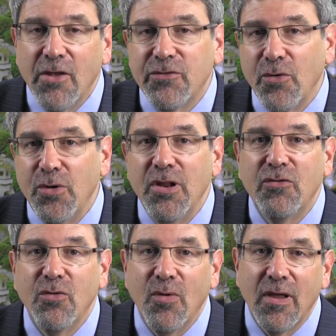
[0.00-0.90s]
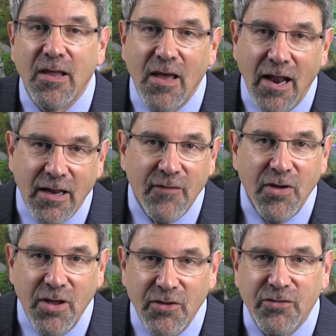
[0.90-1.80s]
So you need to kind of give
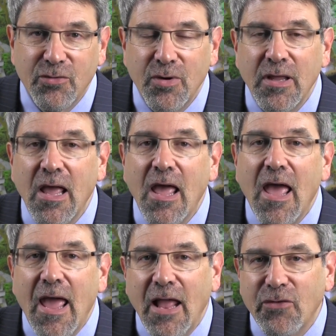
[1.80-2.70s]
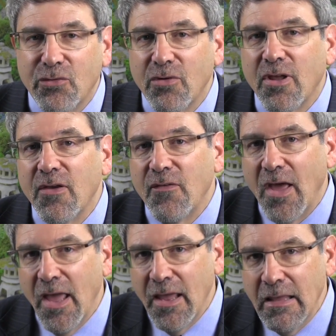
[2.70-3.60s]
a history and sort of give
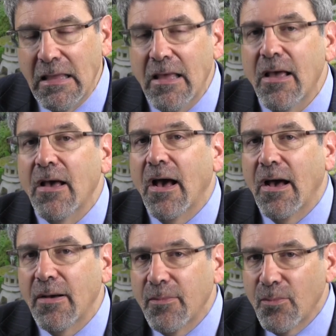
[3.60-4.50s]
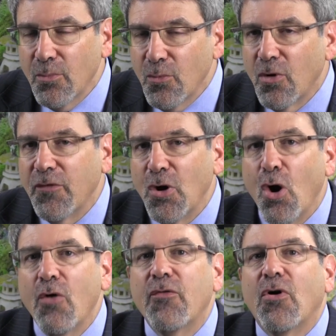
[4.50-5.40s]
a more of an
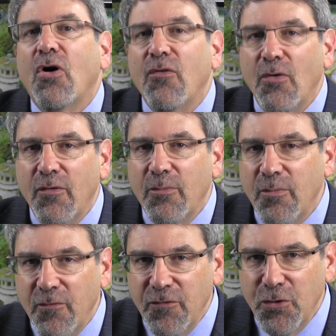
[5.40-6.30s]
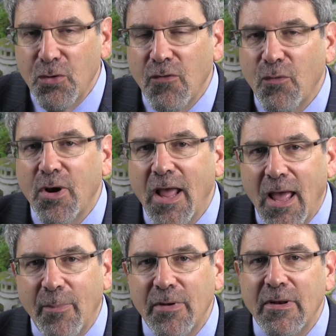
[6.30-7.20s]
overall view of what
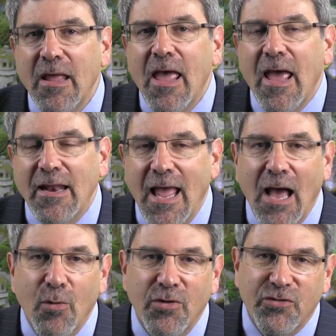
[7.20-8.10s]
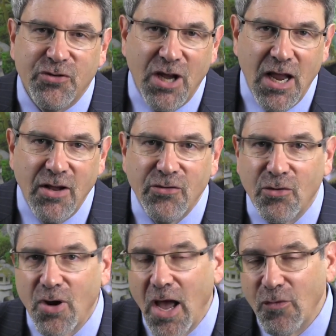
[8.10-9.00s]
happened and how it's changed
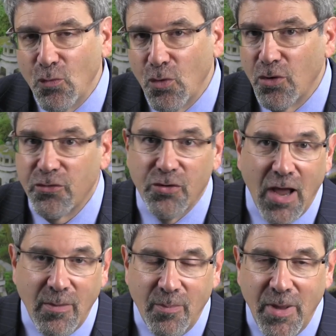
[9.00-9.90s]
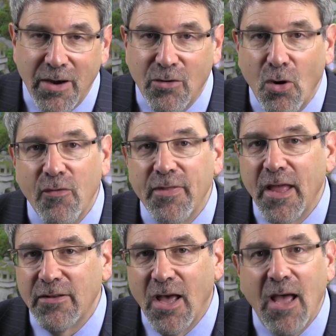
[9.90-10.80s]
or gotten worse or gotten better over
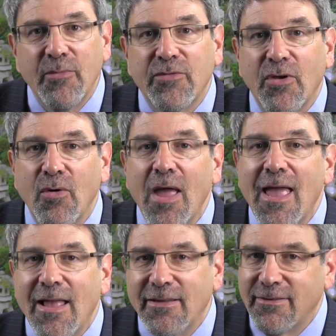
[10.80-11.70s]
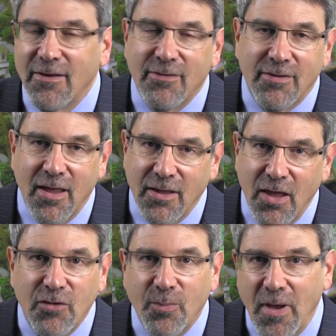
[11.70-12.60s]
that time. So instead of saying,
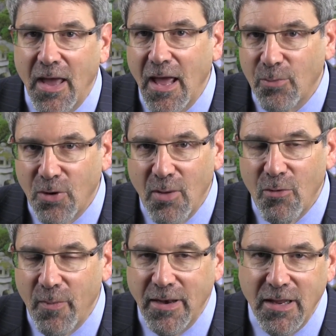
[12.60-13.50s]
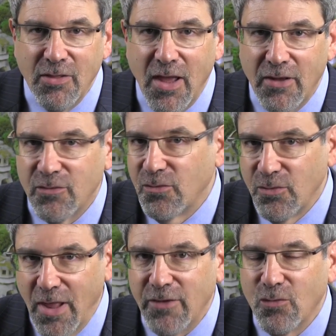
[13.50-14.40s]
yes, I had a problem with my knee
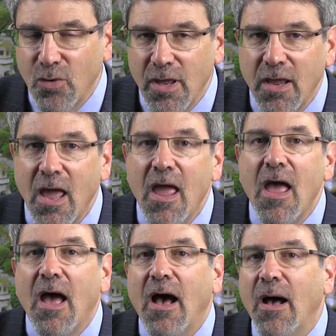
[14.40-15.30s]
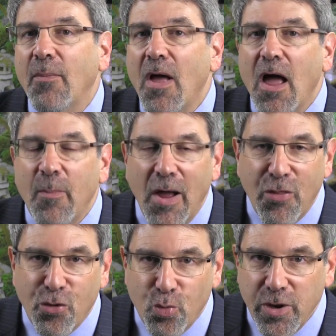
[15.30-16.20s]
last week,
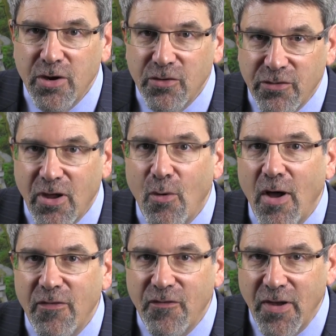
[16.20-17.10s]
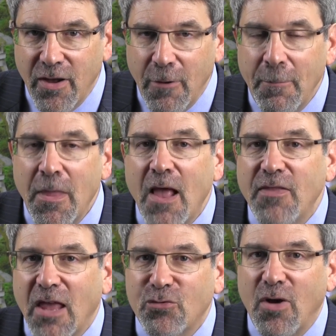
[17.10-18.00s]
about 3 years ago I fell.
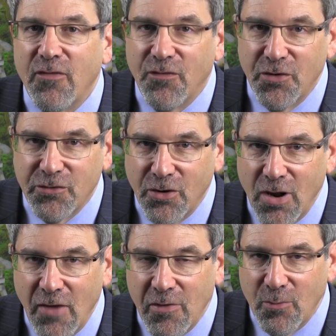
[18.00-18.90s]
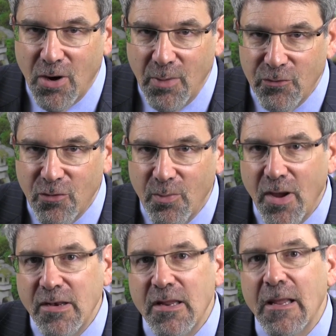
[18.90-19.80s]
That's when I first started having problems with
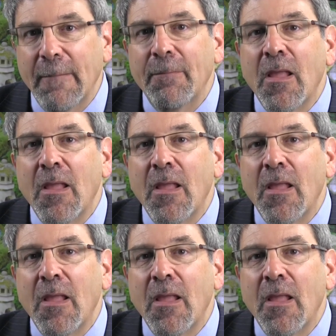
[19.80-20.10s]
my knee.